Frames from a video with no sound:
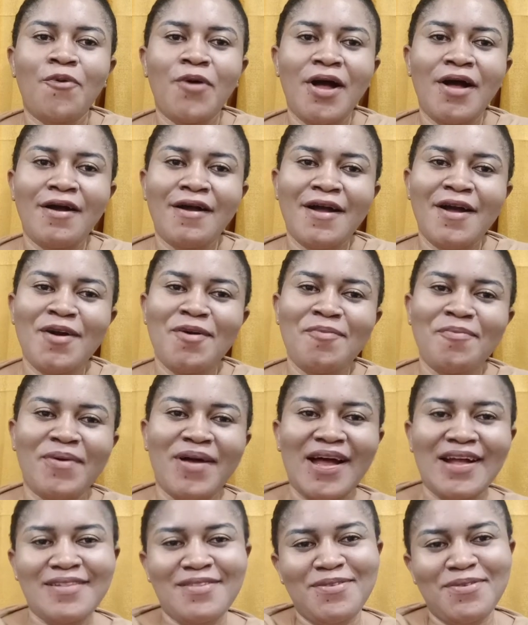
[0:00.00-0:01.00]
Welcome
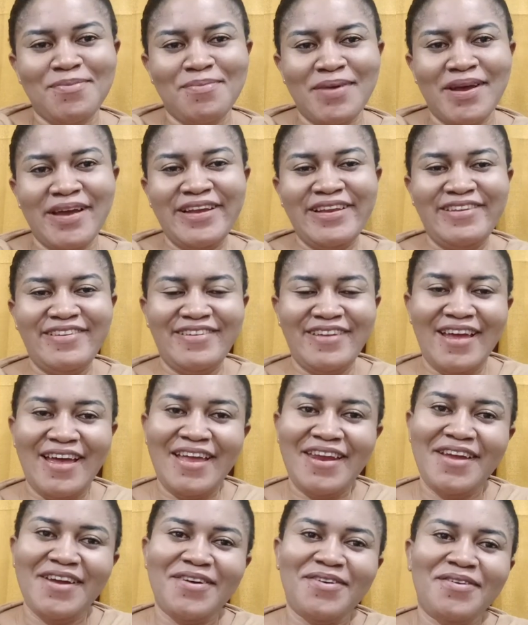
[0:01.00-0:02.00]
back to my
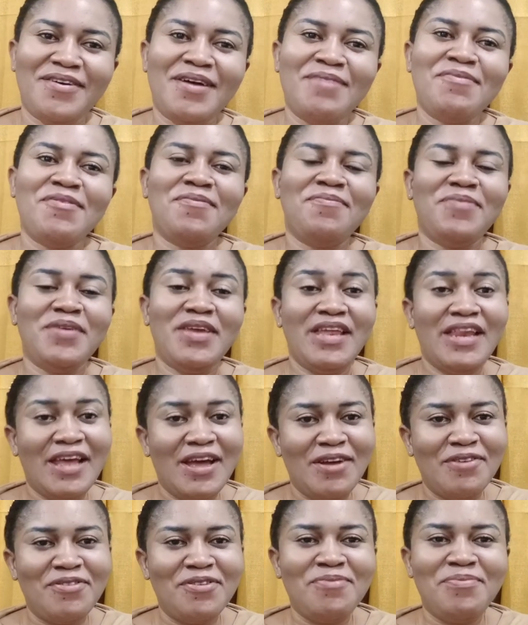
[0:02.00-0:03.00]
channel. I'm Obile
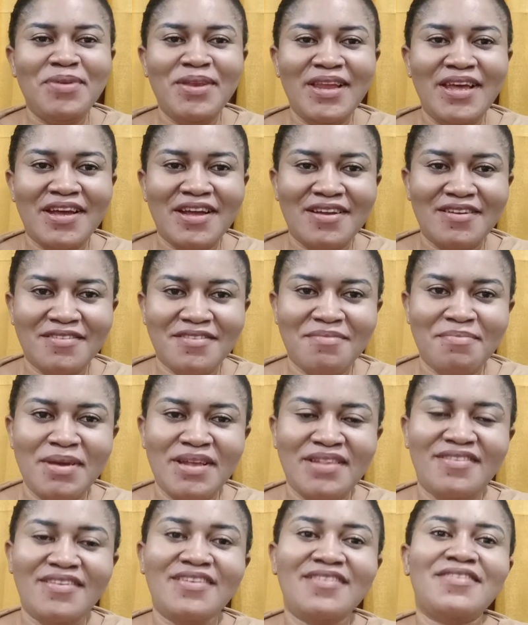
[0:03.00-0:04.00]
of Obile
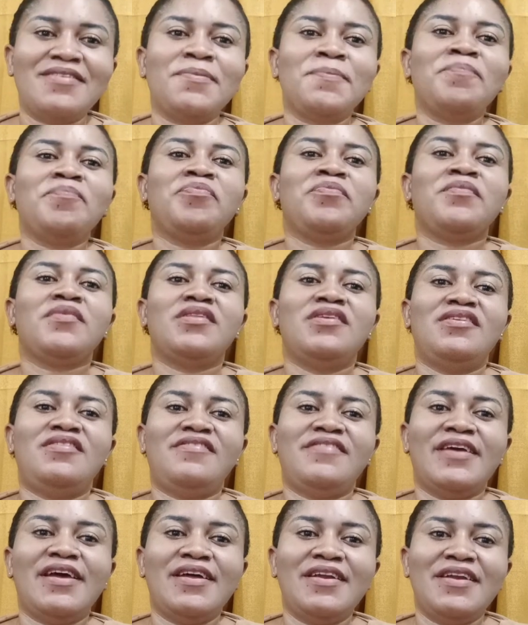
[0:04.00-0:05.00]
Cosmetics.
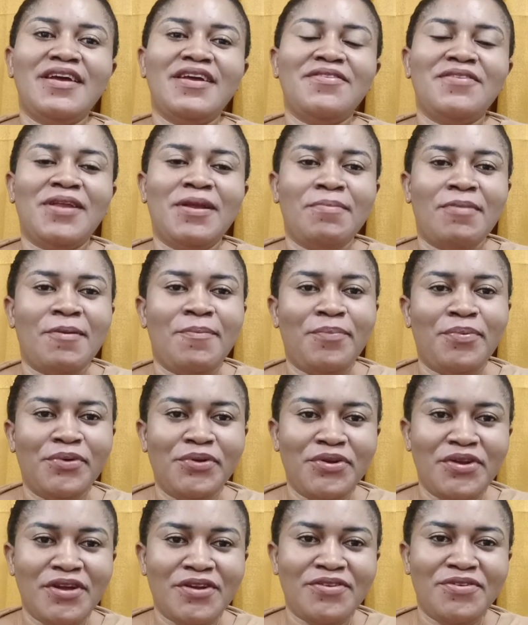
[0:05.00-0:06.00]
This channel is all about
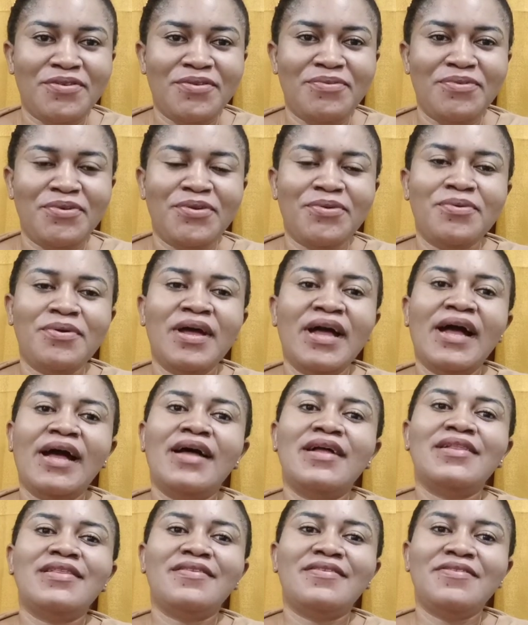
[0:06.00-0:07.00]
product review
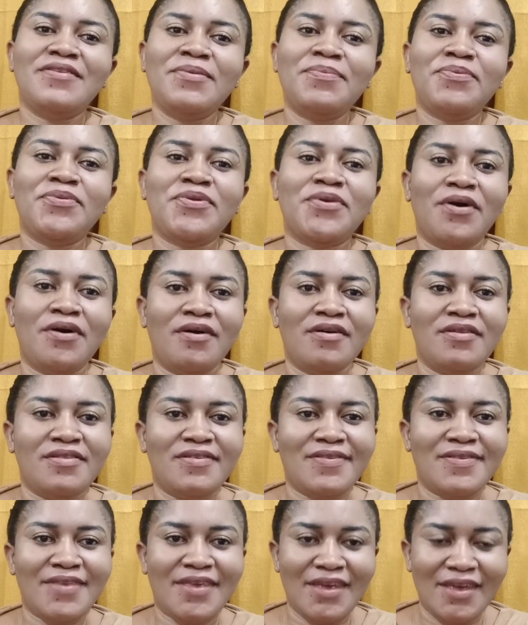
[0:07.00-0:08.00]
and tips
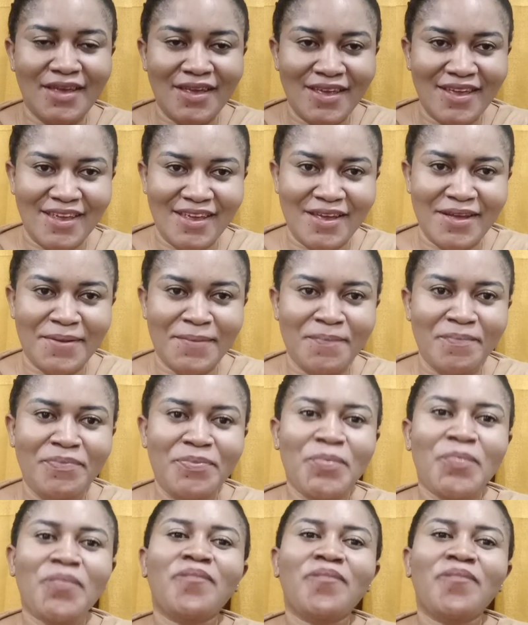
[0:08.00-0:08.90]
on skincare.